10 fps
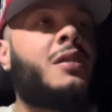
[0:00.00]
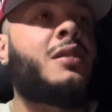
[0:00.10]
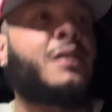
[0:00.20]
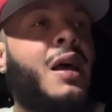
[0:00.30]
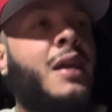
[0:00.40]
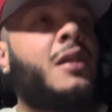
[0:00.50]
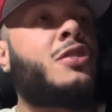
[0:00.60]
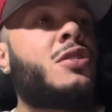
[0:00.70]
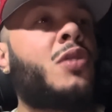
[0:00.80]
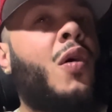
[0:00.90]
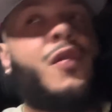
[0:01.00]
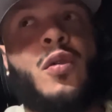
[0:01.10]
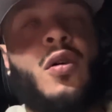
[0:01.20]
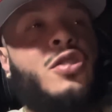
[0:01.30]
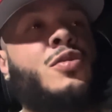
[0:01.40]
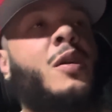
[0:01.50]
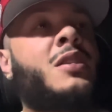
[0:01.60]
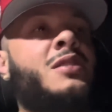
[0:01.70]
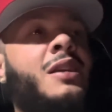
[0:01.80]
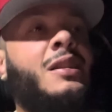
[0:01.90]
Like, just overall, just want to
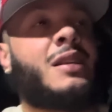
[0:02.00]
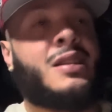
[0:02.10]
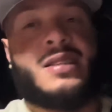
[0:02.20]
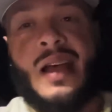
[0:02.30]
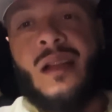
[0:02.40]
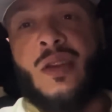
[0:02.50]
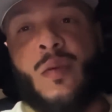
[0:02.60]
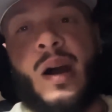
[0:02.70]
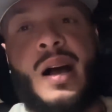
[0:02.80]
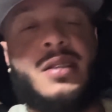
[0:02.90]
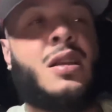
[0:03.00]
say, like, the talent-wise,